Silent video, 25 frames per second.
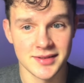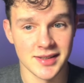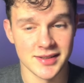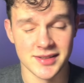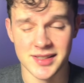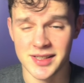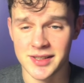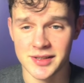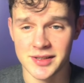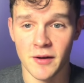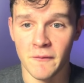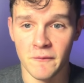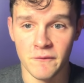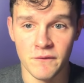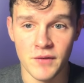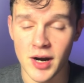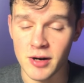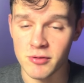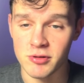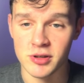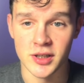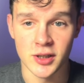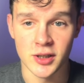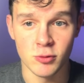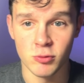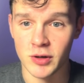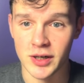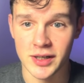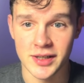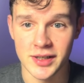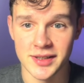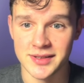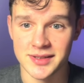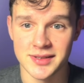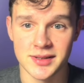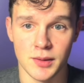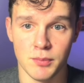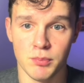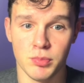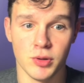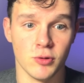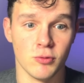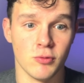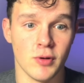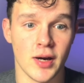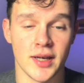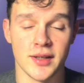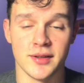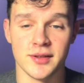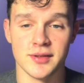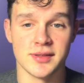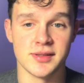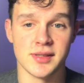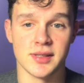This is a very quick and simple way to